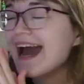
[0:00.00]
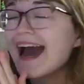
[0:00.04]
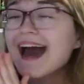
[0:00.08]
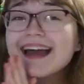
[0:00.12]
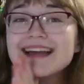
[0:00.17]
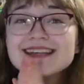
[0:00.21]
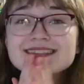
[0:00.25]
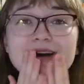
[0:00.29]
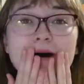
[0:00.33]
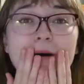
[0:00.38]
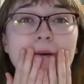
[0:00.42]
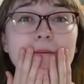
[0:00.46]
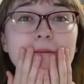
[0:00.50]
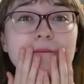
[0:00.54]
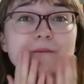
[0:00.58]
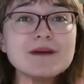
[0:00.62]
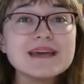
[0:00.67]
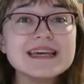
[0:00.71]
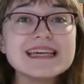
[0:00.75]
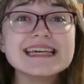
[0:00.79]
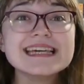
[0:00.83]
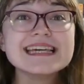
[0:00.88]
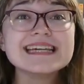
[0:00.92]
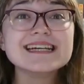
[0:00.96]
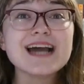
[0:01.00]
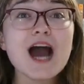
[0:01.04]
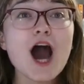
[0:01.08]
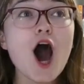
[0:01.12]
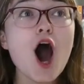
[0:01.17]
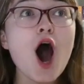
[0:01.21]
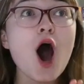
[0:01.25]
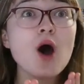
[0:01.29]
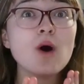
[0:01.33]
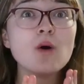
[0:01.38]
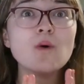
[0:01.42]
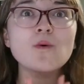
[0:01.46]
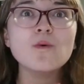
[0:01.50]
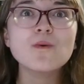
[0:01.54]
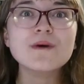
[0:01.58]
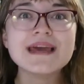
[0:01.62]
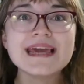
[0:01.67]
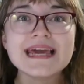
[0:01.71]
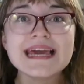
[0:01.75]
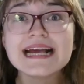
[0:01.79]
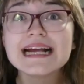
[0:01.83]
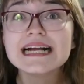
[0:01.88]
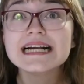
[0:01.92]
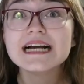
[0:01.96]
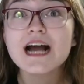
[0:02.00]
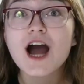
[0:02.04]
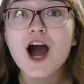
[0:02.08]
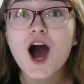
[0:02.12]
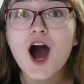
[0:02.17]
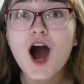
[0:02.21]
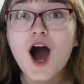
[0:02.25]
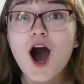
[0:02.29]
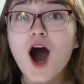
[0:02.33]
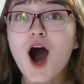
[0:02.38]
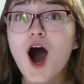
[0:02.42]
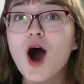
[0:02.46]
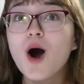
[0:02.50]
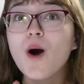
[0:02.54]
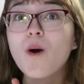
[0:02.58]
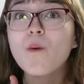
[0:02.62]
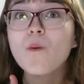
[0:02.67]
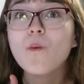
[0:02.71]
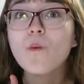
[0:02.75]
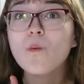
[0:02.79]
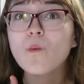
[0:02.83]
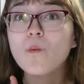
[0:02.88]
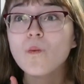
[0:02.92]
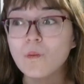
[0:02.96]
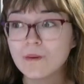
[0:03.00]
guys. A week. A week. Oh.